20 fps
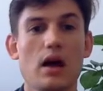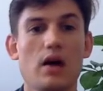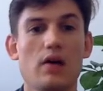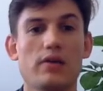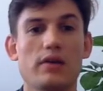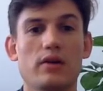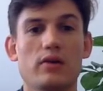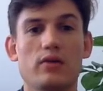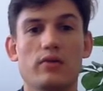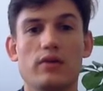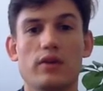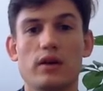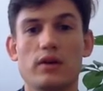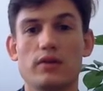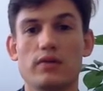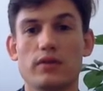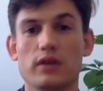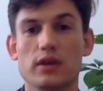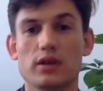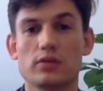they were very
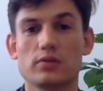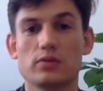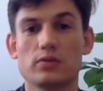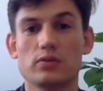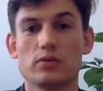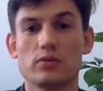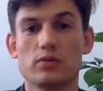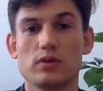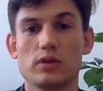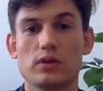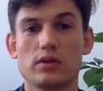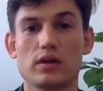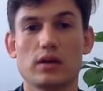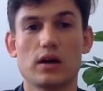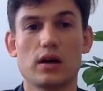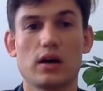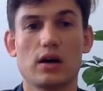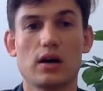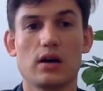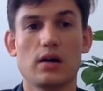flexible with
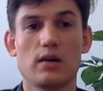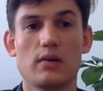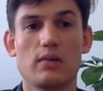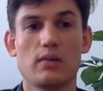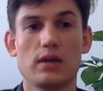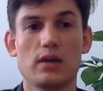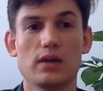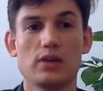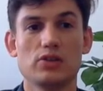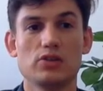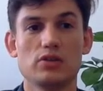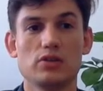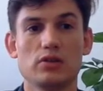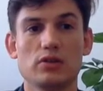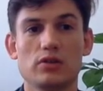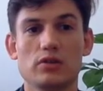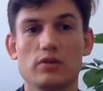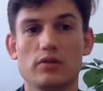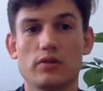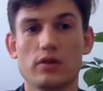me during
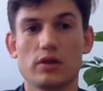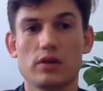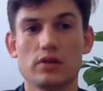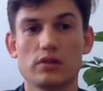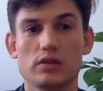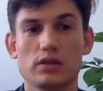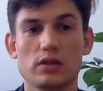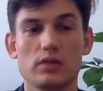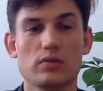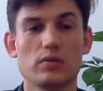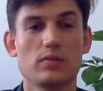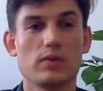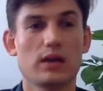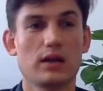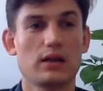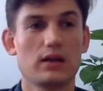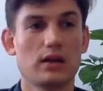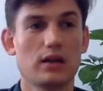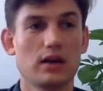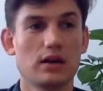university with my
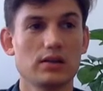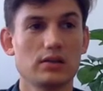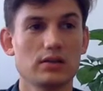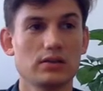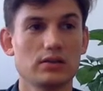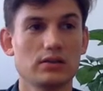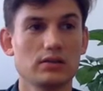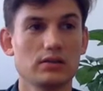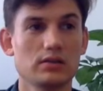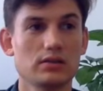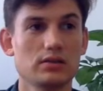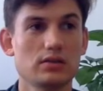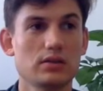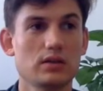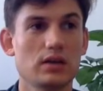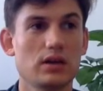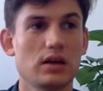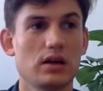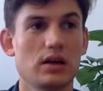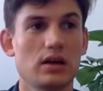classes,
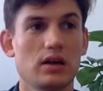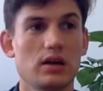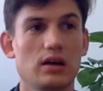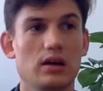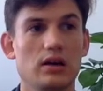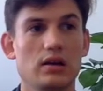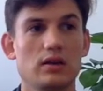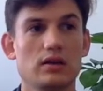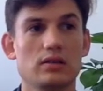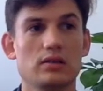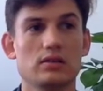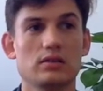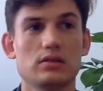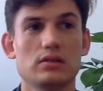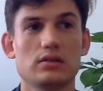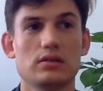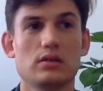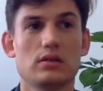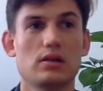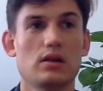and
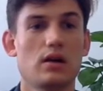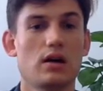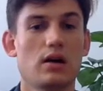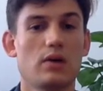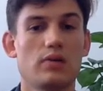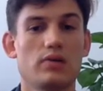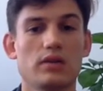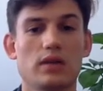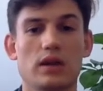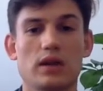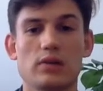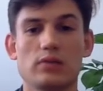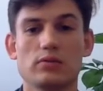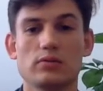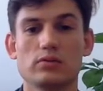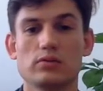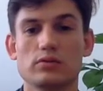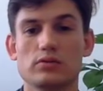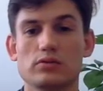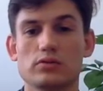I was able
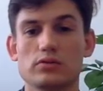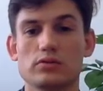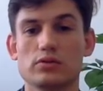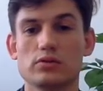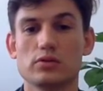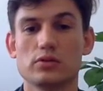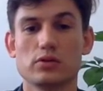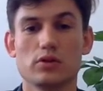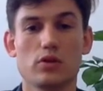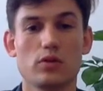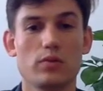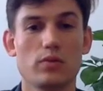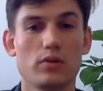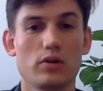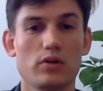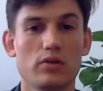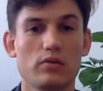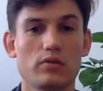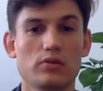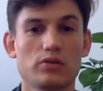to,
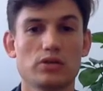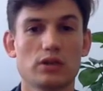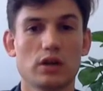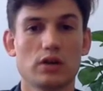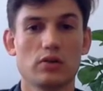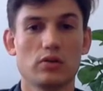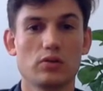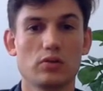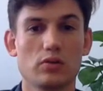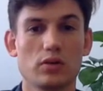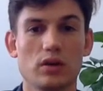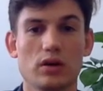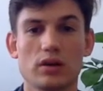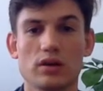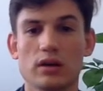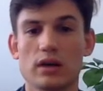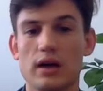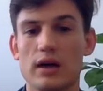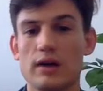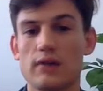both juggle work
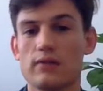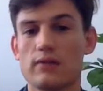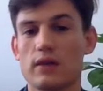life